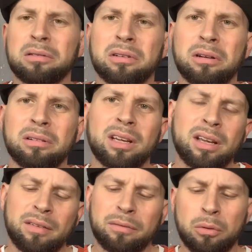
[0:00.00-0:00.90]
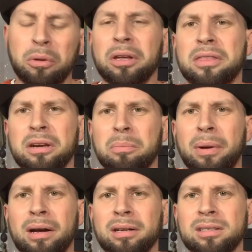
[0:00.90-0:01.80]
So if you really think
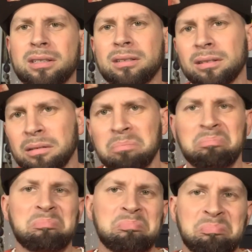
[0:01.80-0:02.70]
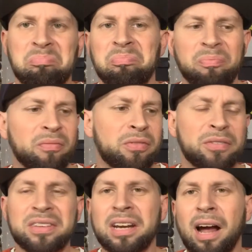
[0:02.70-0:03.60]
about it,
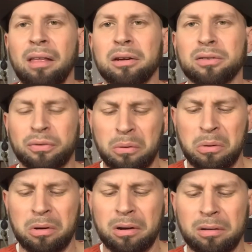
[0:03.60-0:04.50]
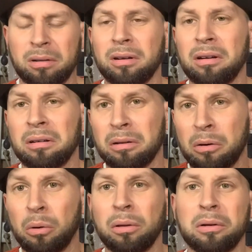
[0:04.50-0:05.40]
$50 for a
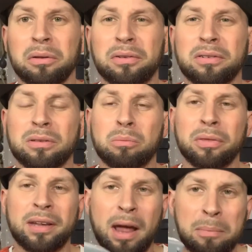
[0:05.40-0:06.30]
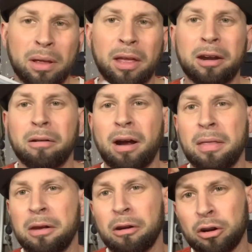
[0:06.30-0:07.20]
cool little system with an emulator
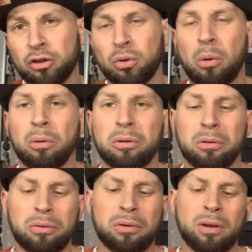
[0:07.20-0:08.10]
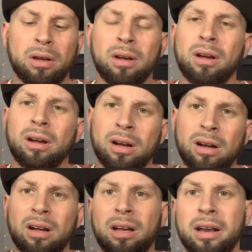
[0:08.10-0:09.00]
on there, controllers,
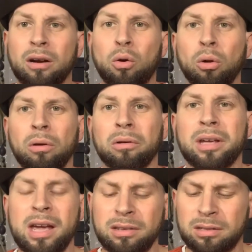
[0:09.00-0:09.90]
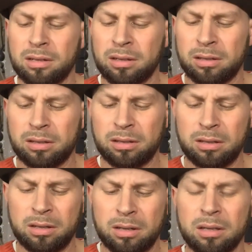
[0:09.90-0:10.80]
and a cool little case to
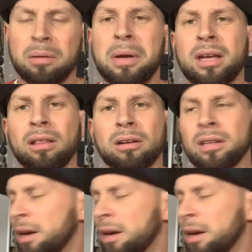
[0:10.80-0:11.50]
make it look